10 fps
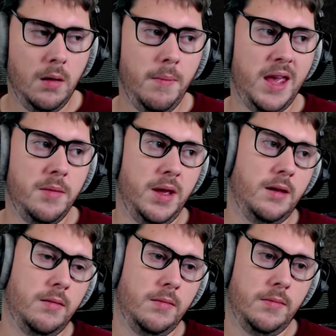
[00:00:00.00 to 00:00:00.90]

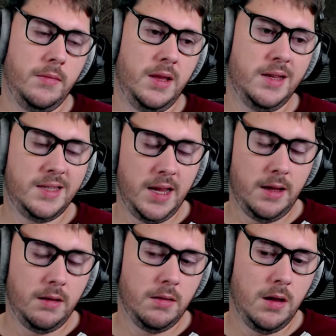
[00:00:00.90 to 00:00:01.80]
Maybe. Let's
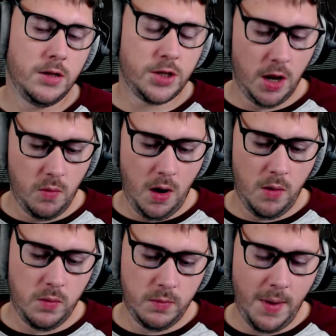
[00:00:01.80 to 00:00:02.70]
see. So
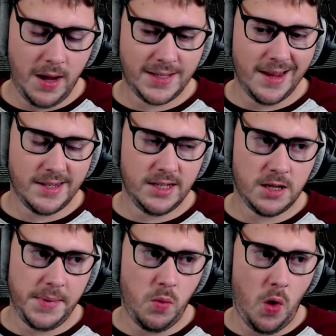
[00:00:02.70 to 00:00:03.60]
what my sanity is
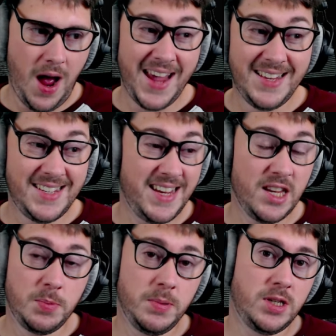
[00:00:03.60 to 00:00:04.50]
going to be, what,
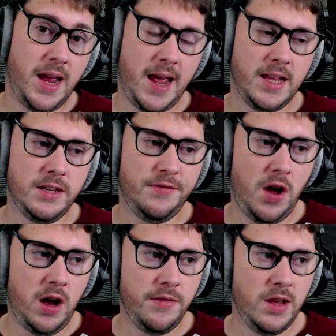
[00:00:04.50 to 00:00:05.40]
80-ish%,
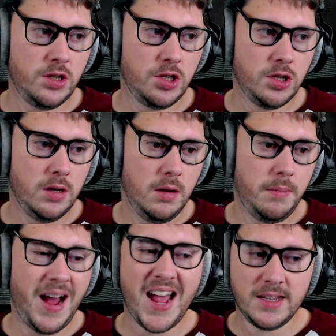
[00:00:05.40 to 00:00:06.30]
85-ish,
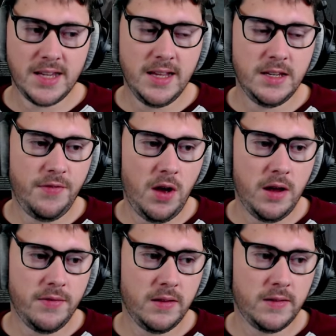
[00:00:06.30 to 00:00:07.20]
max
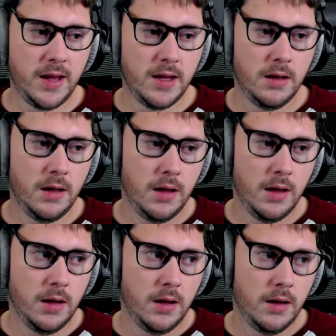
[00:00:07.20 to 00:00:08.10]
85, let's say.
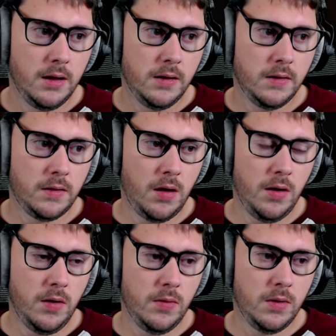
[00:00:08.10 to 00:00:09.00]

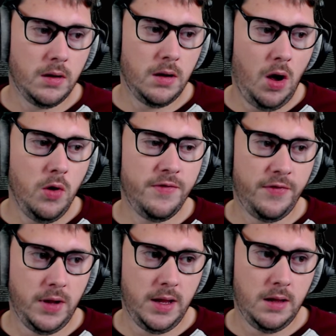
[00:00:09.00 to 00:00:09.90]
So
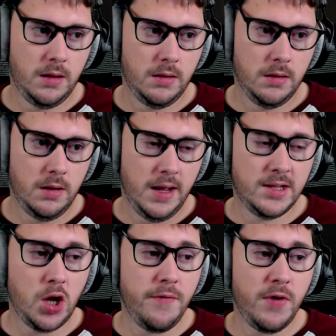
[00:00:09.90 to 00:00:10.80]
hopefully
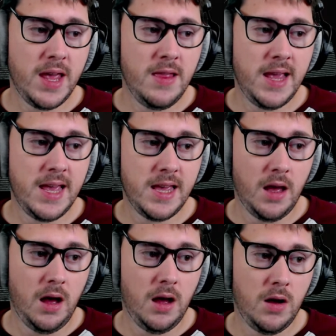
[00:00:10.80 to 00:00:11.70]
it's either in
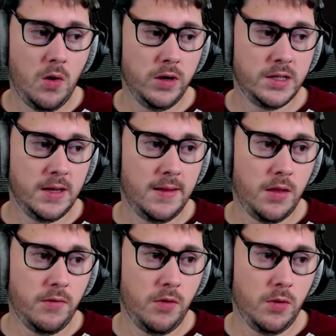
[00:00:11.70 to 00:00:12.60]
here or it's in the
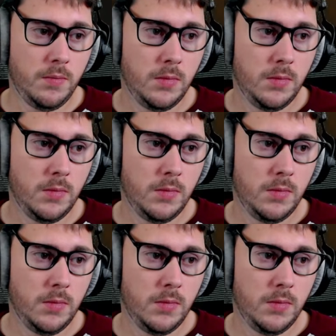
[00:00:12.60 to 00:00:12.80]
other room.